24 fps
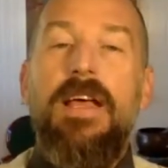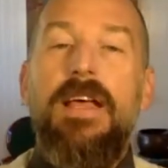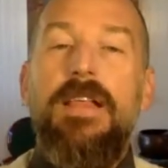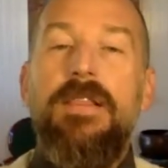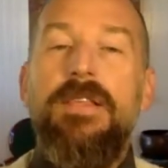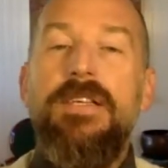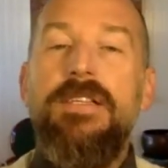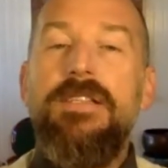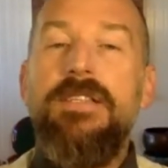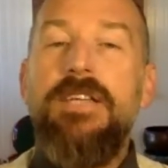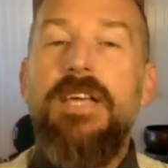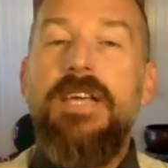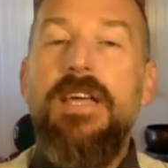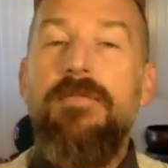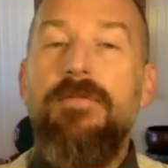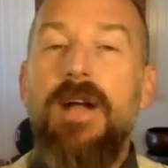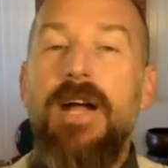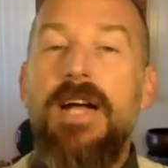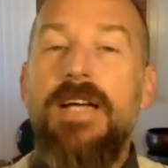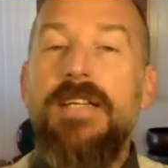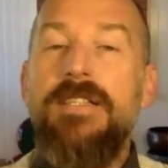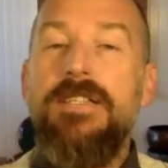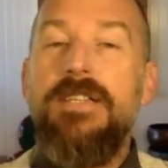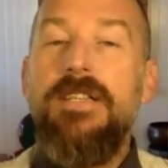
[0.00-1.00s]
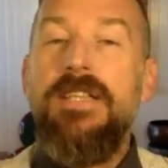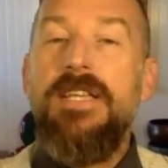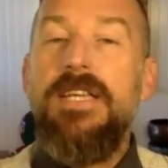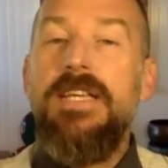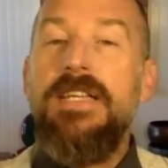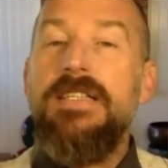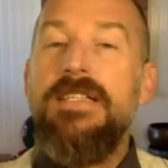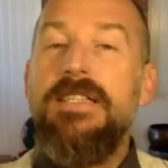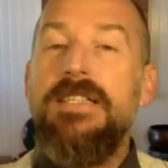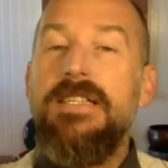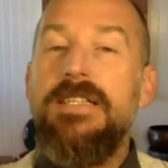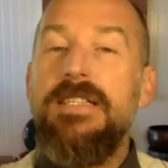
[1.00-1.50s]
This gave rise to the
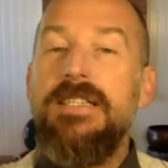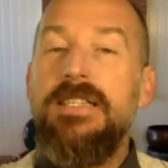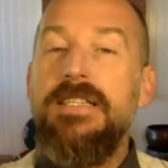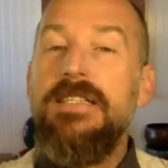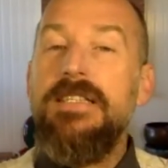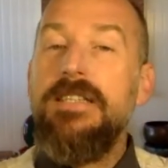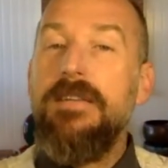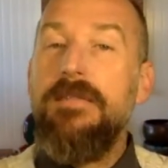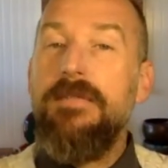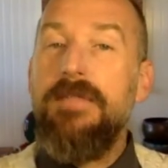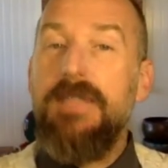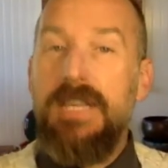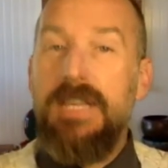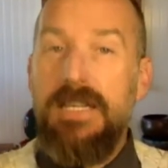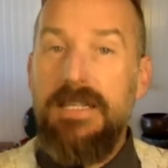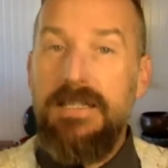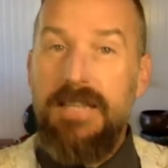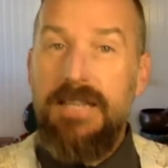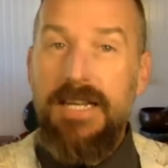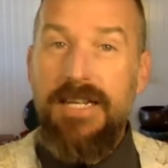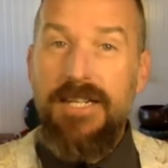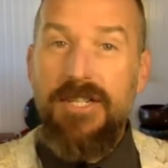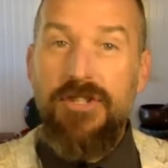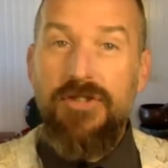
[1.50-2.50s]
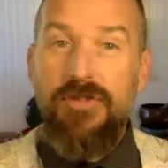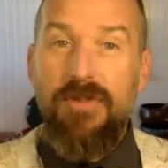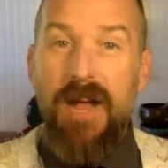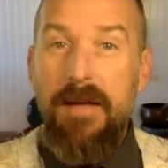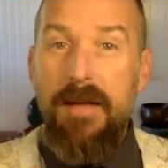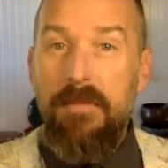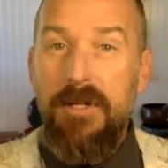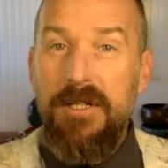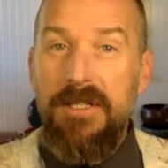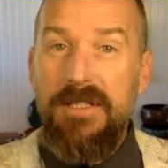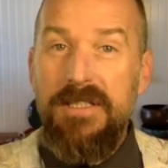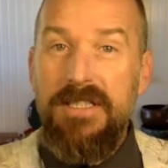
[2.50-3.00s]
existence of things like
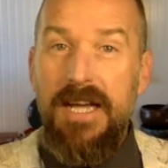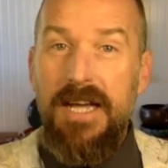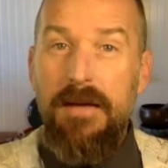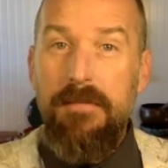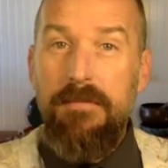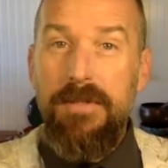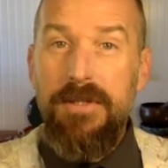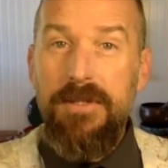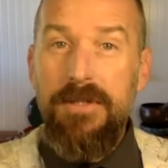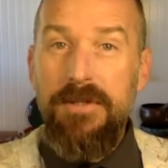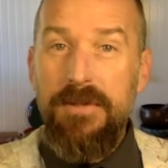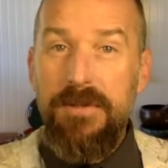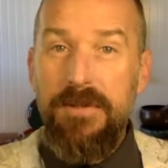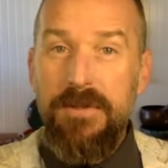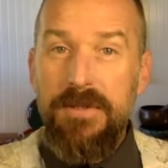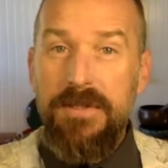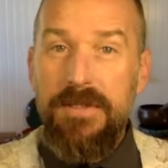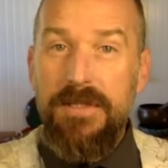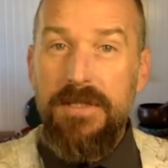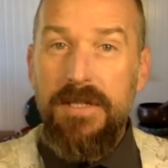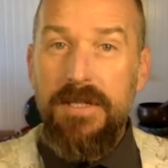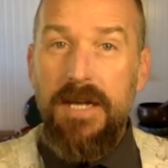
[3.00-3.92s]
tribal taboos.